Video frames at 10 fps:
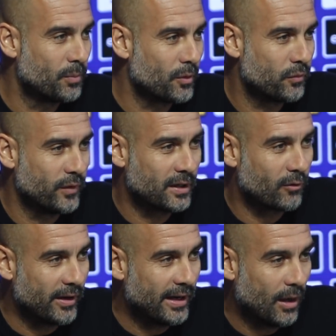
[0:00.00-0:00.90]
perfect
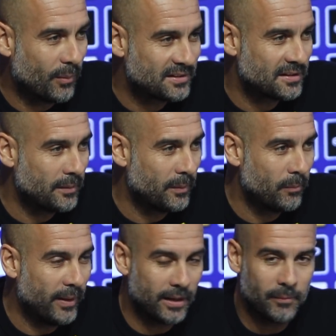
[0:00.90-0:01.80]
right now, but it's a little
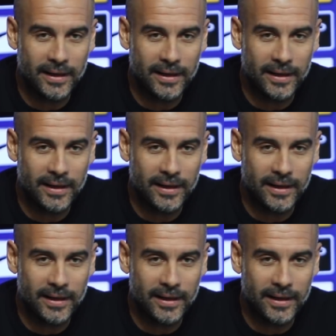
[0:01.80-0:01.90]
bit better.